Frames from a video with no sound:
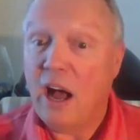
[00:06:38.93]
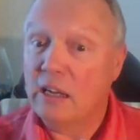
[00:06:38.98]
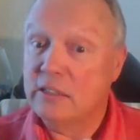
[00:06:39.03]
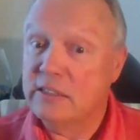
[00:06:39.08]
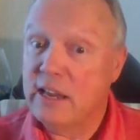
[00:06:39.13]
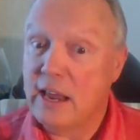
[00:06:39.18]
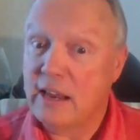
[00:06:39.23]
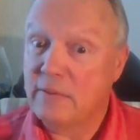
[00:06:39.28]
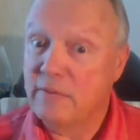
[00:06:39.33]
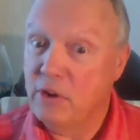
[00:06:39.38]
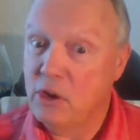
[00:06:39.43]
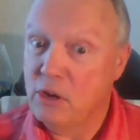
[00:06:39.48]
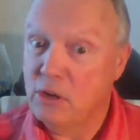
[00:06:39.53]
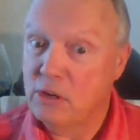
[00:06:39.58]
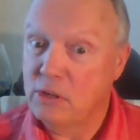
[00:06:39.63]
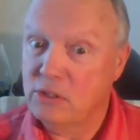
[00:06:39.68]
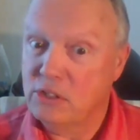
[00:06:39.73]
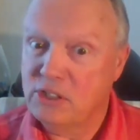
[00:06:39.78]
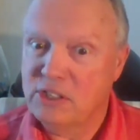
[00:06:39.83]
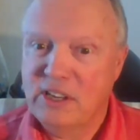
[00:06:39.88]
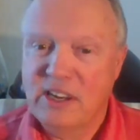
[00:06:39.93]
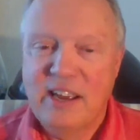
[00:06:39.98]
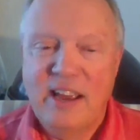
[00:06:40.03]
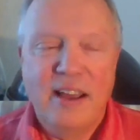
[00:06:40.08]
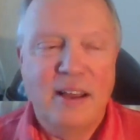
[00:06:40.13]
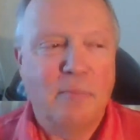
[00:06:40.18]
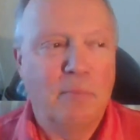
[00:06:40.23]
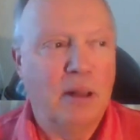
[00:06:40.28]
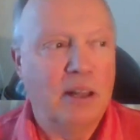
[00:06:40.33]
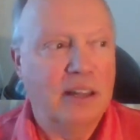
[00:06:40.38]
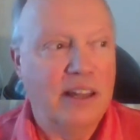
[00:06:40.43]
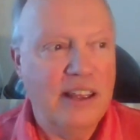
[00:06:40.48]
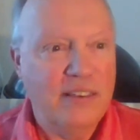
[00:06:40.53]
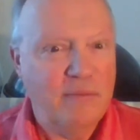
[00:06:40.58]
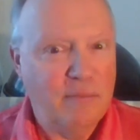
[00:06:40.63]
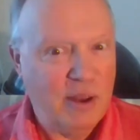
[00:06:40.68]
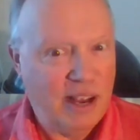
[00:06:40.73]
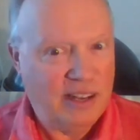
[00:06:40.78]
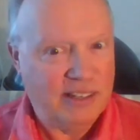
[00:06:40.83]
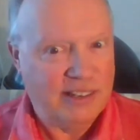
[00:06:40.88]
I'll take views.
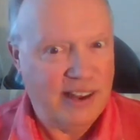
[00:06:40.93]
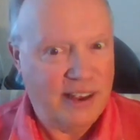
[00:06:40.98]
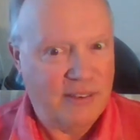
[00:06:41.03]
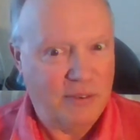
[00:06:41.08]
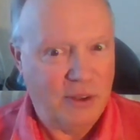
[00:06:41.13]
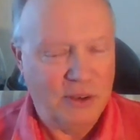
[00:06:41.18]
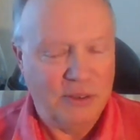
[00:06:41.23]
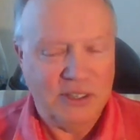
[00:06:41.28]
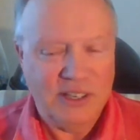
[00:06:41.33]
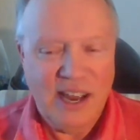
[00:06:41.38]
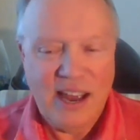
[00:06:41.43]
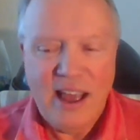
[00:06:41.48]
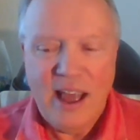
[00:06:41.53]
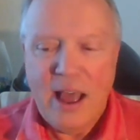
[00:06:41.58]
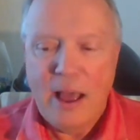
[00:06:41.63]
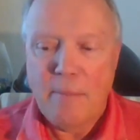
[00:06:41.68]
Believe me, I'll take views.